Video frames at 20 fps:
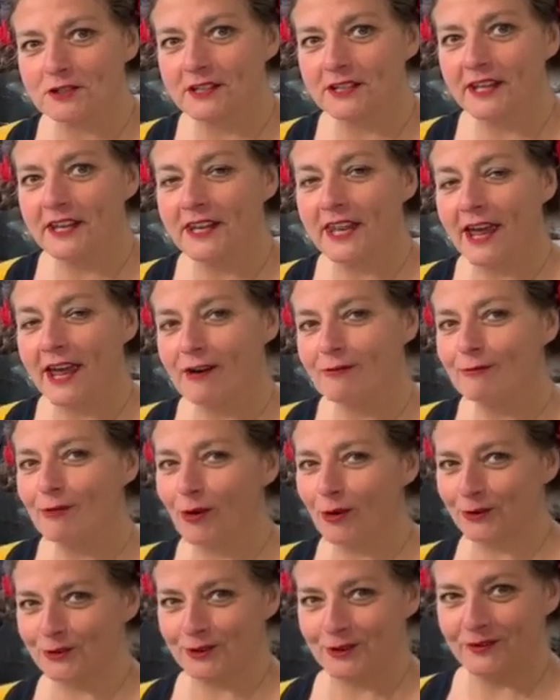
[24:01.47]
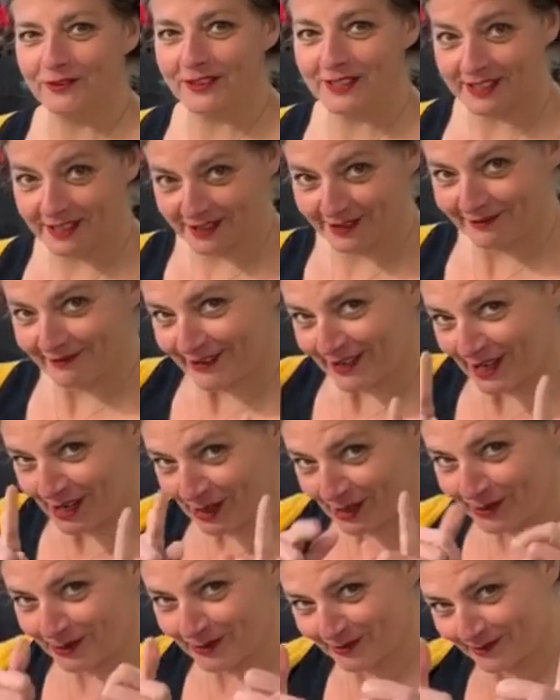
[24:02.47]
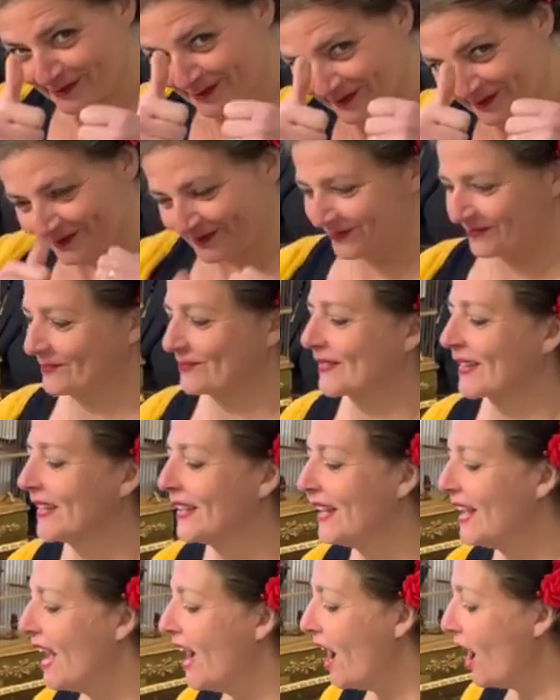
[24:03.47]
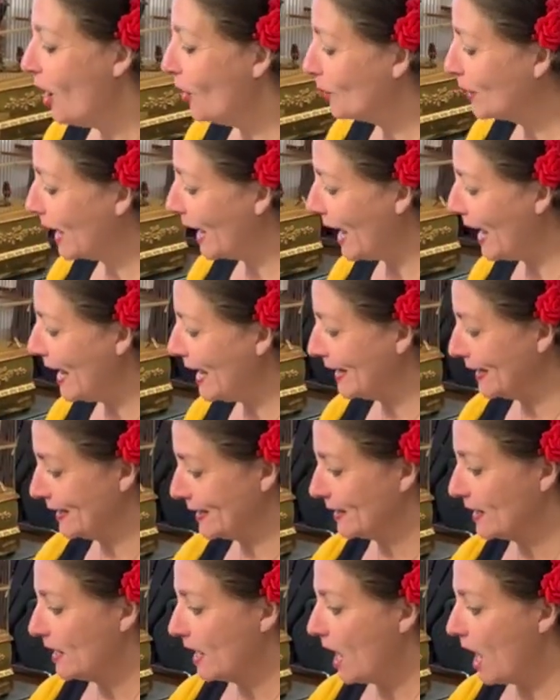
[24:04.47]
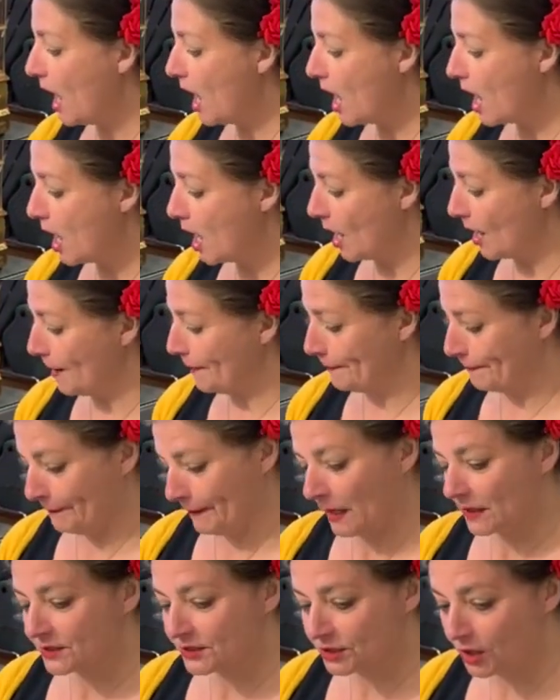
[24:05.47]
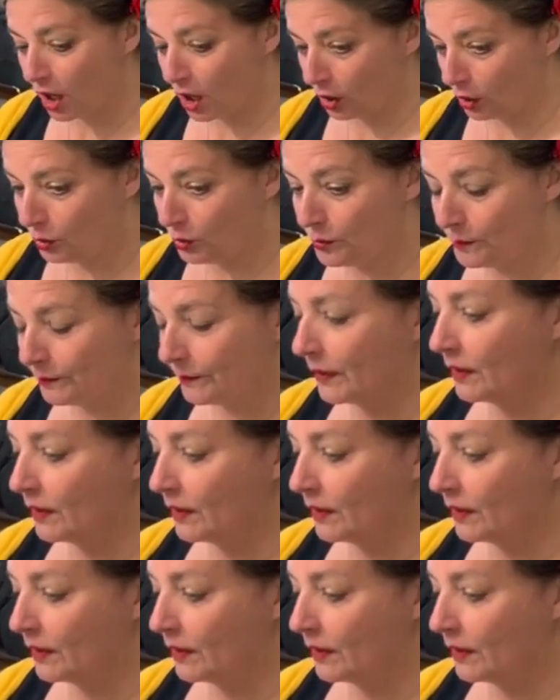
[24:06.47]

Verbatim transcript: to Nanette Rod. This is for you. Okay, um, so